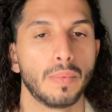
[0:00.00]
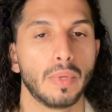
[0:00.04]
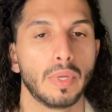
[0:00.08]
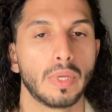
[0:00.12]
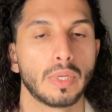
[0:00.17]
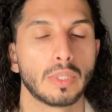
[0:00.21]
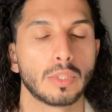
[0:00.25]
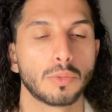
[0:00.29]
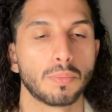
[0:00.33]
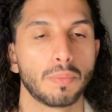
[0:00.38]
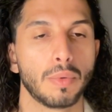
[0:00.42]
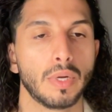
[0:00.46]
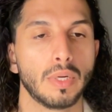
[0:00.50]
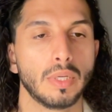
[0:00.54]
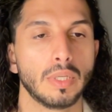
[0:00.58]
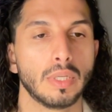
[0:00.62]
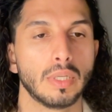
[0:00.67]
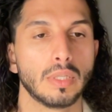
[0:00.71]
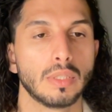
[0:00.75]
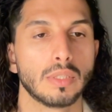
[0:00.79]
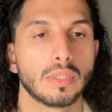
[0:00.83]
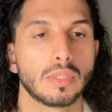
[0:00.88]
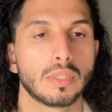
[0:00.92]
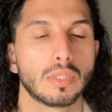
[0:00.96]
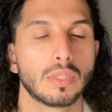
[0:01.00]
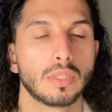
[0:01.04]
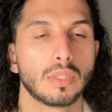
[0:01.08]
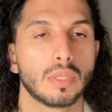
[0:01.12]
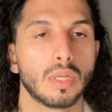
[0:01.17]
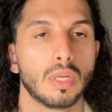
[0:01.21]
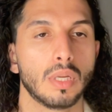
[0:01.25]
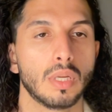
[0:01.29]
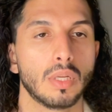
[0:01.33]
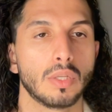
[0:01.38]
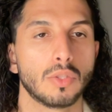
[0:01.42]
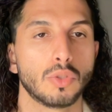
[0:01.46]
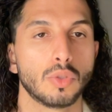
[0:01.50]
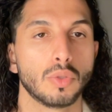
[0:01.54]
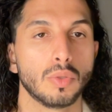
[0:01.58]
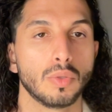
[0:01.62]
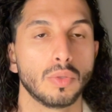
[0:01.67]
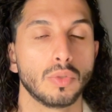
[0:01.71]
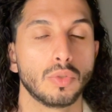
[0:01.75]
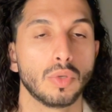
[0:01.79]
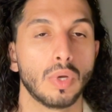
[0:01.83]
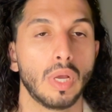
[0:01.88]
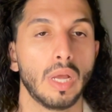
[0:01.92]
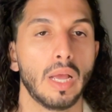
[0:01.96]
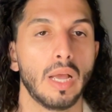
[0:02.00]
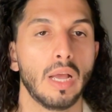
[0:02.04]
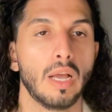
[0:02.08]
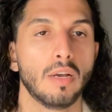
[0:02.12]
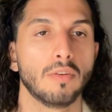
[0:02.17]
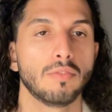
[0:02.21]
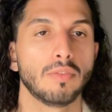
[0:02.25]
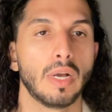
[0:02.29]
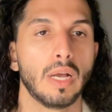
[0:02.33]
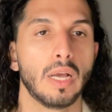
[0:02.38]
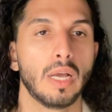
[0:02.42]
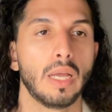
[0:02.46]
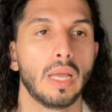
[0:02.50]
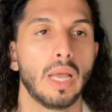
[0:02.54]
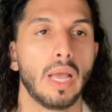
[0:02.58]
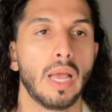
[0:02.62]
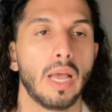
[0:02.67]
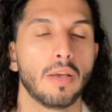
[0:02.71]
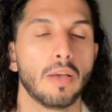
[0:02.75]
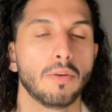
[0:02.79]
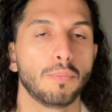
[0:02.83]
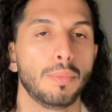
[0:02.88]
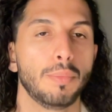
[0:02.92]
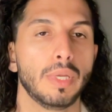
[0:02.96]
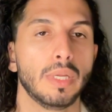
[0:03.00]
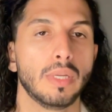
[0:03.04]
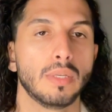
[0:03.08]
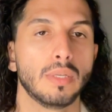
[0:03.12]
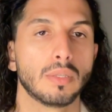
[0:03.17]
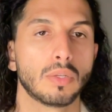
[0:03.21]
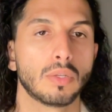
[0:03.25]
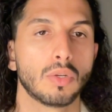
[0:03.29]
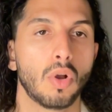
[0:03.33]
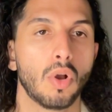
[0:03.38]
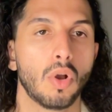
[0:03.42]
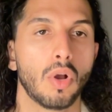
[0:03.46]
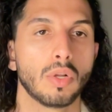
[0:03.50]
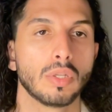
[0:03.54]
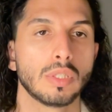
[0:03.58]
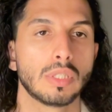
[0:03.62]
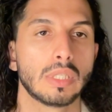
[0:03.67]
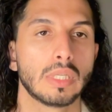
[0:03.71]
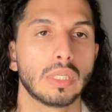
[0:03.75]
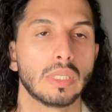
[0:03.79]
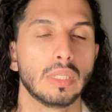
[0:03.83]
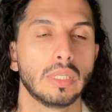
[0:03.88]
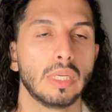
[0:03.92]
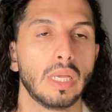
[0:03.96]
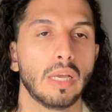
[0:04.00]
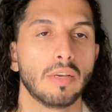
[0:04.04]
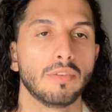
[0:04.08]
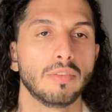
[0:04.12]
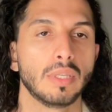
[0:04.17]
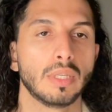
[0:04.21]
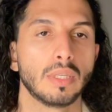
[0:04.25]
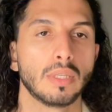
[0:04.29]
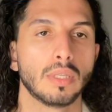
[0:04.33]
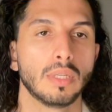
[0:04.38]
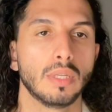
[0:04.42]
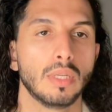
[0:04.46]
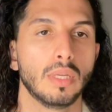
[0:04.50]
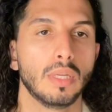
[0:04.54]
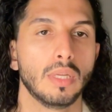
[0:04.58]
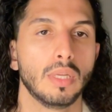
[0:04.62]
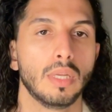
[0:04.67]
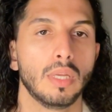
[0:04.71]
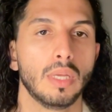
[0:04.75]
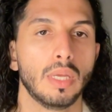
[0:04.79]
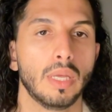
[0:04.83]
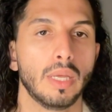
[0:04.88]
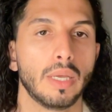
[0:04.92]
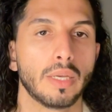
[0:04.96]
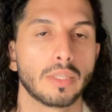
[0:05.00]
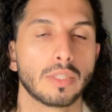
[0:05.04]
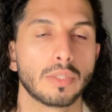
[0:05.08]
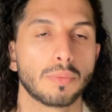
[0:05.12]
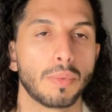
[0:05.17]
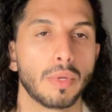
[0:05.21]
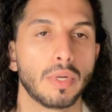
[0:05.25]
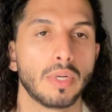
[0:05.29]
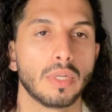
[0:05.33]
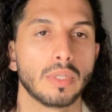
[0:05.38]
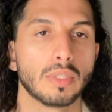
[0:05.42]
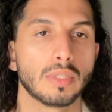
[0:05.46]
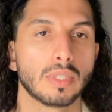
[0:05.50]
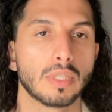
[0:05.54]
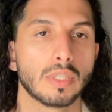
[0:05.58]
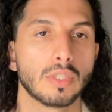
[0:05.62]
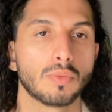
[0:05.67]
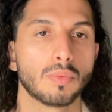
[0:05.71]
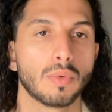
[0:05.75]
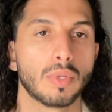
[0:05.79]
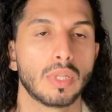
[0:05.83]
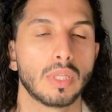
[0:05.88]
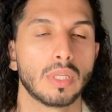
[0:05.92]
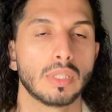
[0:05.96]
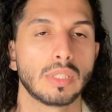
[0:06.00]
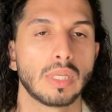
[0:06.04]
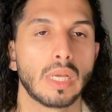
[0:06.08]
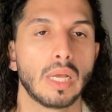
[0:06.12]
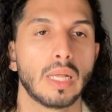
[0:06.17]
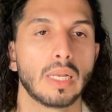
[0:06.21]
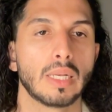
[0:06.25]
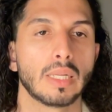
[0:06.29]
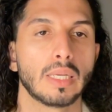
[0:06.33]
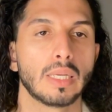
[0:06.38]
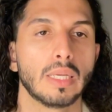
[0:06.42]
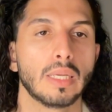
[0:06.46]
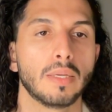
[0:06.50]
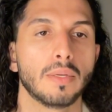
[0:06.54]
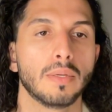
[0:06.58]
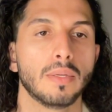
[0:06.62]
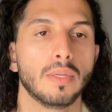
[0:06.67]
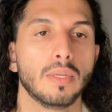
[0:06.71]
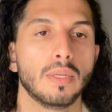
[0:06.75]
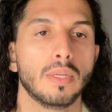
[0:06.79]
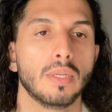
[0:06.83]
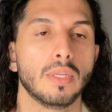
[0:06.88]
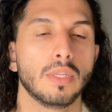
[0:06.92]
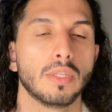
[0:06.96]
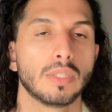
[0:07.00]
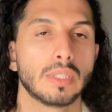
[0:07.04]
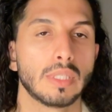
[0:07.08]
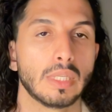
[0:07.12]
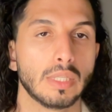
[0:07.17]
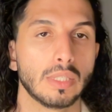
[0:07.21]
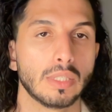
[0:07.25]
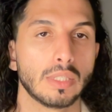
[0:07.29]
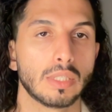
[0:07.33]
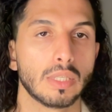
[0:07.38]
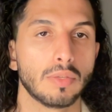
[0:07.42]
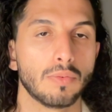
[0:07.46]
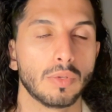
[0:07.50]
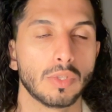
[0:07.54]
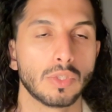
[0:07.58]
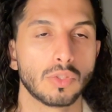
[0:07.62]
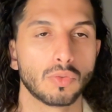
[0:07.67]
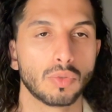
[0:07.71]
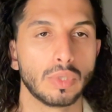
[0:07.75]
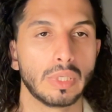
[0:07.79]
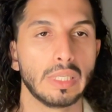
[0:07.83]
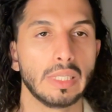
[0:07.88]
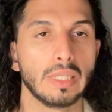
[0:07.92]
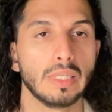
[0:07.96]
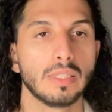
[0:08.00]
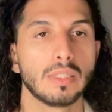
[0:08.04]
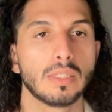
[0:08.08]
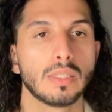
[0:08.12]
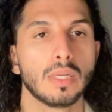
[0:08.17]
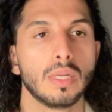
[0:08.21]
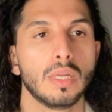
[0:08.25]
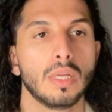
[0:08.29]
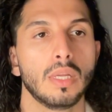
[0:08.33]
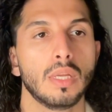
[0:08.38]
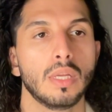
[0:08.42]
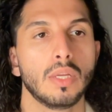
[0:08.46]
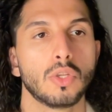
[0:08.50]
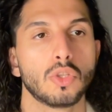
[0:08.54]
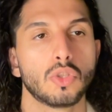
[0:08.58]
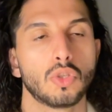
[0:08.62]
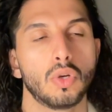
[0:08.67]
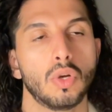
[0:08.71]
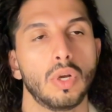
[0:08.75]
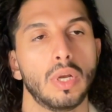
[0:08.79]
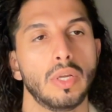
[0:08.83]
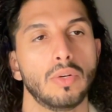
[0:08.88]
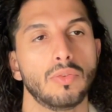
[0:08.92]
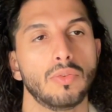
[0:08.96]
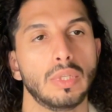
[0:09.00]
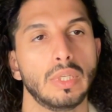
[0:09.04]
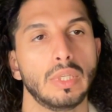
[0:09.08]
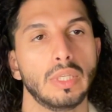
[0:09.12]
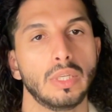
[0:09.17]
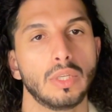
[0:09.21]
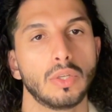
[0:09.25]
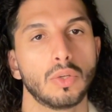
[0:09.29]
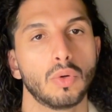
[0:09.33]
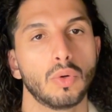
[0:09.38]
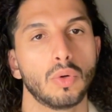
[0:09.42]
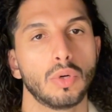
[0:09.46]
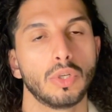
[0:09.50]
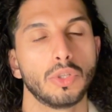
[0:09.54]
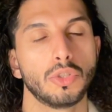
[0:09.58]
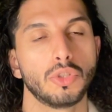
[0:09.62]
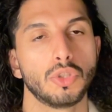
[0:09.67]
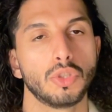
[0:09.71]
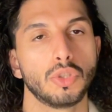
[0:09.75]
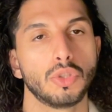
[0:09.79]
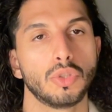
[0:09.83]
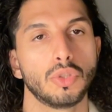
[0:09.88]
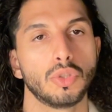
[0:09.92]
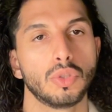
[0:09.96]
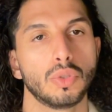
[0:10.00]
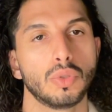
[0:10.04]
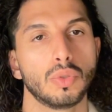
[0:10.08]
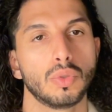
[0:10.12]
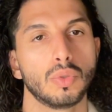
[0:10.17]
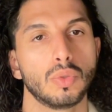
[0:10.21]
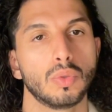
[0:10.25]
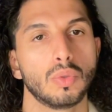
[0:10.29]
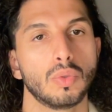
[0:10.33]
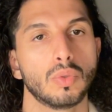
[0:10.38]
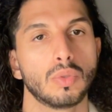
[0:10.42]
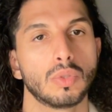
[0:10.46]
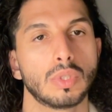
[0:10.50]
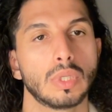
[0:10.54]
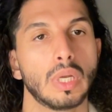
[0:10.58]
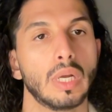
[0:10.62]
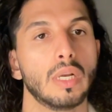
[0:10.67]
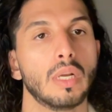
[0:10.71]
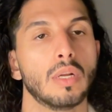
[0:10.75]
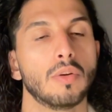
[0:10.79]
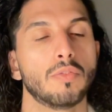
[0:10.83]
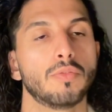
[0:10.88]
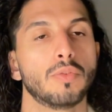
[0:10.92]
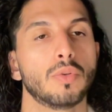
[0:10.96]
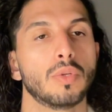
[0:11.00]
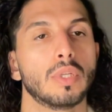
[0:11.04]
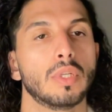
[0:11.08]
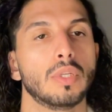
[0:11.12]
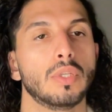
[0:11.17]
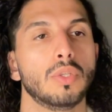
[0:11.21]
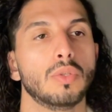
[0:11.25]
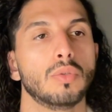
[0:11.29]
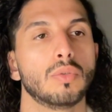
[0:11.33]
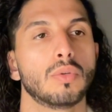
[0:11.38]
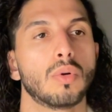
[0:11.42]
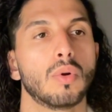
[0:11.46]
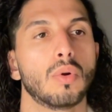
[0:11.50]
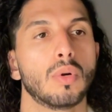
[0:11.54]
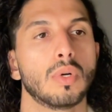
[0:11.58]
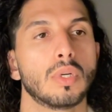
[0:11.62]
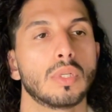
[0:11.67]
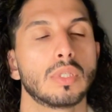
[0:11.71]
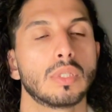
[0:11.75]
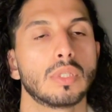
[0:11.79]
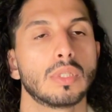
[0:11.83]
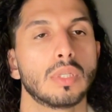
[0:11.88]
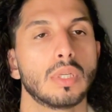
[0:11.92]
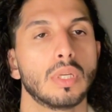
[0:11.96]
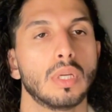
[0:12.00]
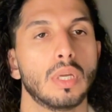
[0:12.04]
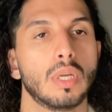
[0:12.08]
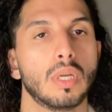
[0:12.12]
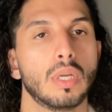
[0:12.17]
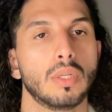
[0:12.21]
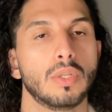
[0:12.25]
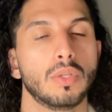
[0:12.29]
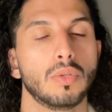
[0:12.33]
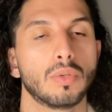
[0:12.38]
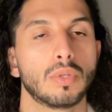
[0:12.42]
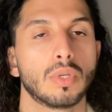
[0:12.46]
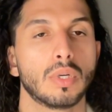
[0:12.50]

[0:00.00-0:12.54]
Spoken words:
experience to have. I have been constantly having experiences with this holiday since it was released. So I really encourage you to sign up for the new course, new